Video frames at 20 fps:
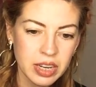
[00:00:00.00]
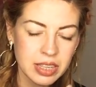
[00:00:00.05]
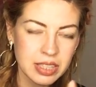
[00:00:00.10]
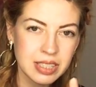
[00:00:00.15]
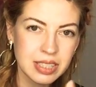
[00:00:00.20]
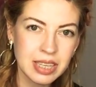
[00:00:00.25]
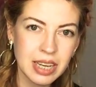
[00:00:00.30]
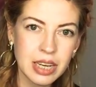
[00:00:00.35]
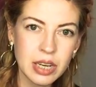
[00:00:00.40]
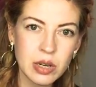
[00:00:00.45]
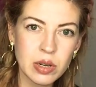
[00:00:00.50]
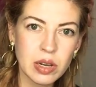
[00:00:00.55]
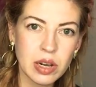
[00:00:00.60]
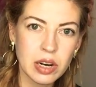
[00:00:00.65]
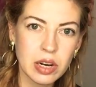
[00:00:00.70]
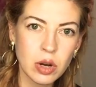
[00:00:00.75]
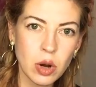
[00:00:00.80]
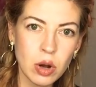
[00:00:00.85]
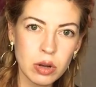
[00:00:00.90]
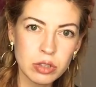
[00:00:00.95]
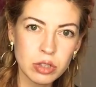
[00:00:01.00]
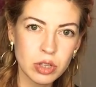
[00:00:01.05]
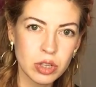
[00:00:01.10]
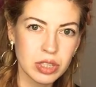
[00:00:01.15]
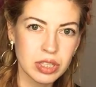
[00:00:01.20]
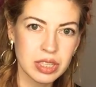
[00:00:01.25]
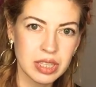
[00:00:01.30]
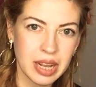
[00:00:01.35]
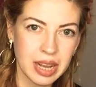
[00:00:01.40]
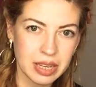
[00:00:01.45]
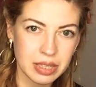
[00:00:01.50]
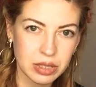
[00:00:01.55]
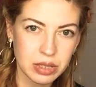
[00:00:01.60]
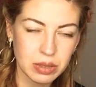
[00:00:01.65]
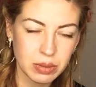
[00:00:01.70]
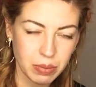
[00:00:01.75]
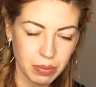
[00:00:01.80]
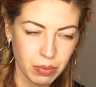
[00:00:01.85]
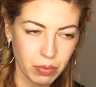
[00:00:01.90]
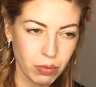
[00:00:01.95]
singular
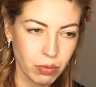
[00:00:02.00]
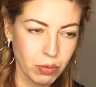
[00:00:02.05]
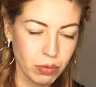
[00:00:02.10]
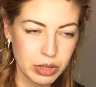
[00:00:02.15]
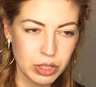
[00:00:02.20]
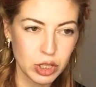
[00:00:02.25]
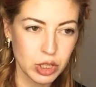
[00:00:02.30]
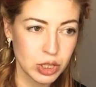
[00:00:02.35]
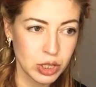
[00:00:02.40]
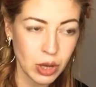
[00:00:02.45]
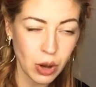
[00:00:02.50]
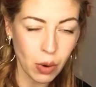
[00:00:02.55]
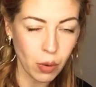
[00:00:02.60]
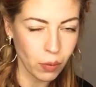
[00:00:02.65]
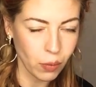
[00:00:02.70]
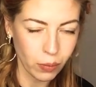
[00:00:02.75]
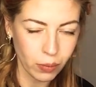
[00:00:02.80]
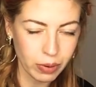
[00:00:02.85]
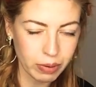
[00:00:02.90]
consciousness which is not